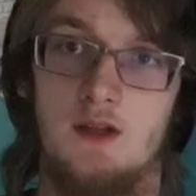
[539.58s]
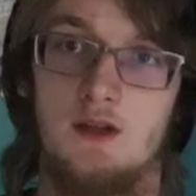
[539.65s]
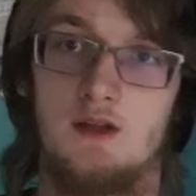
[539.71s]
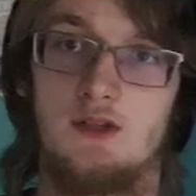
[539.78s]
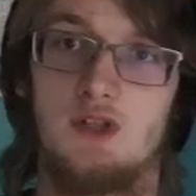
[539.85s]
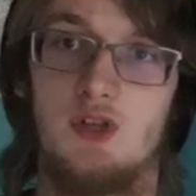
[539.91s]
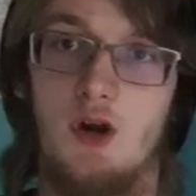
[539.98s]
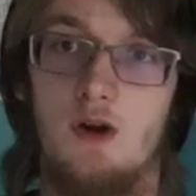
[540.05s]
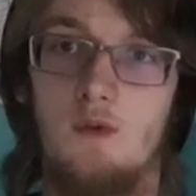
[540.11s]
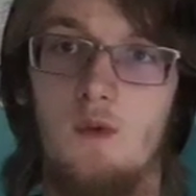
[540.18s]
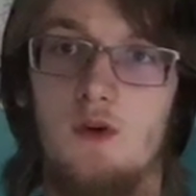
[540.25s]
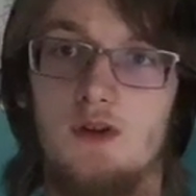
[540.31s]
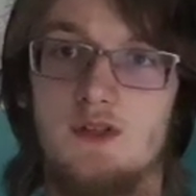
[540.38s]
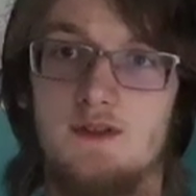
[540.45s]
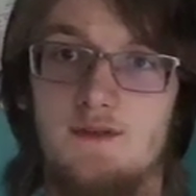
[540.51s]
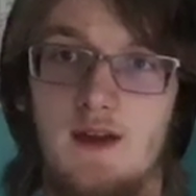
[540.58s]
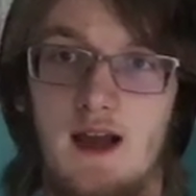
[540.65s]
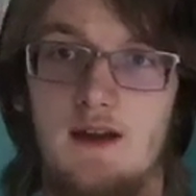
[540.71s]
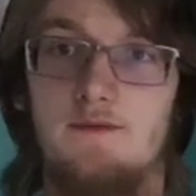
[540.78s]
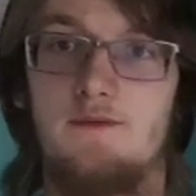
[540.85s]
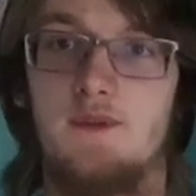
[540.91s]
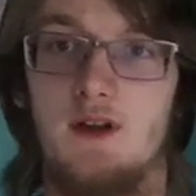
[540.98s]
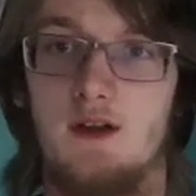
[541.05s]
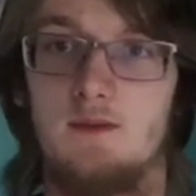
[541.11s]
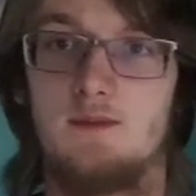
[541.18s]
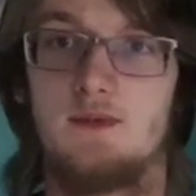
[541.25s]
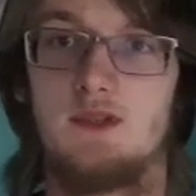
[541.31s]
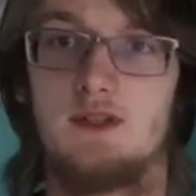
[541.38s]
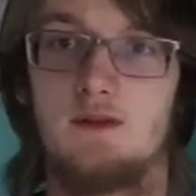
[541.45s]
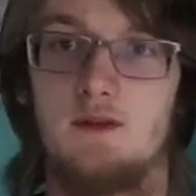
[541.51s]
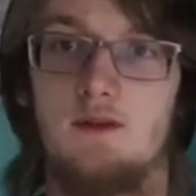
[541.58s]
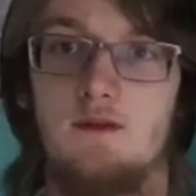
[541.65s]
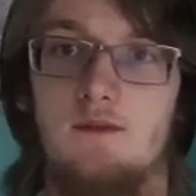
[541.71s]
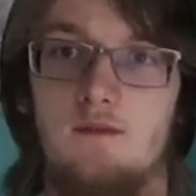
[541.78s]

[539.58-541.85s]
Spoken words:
Star Wars fan films